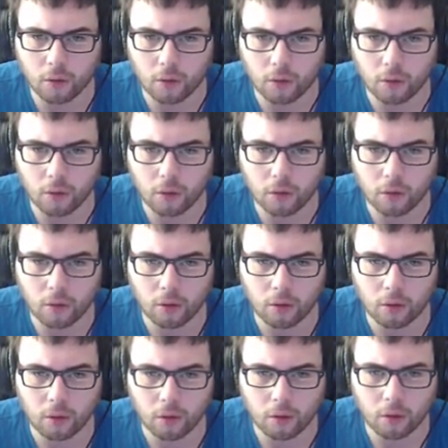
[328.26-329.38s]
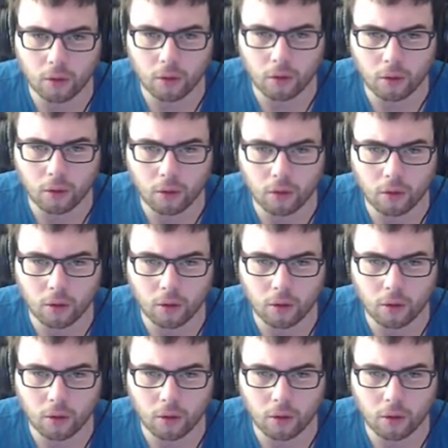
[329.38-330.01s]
Nothing is said.